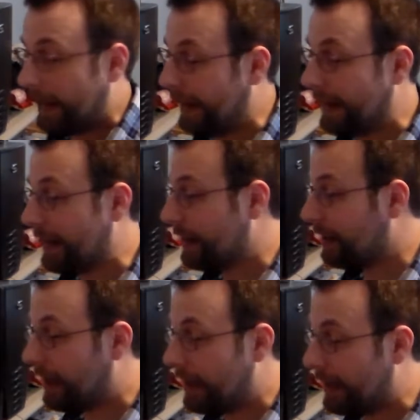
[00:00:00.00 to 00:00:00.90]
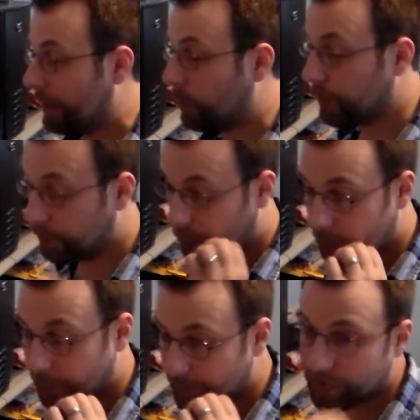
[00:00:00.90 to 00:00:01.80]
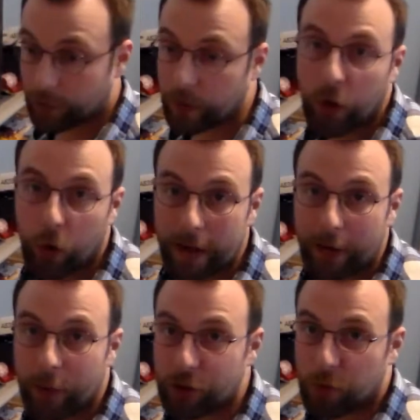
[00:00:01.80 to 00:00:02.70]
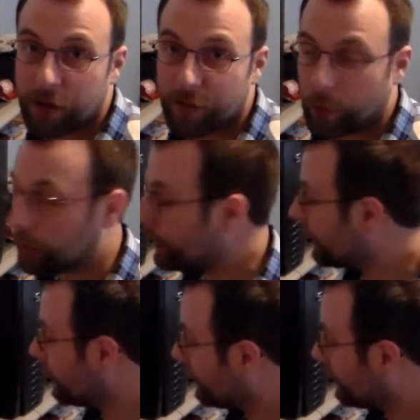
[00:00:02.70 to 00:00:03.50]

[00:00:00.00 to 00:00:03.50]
and I will start recording which ones work,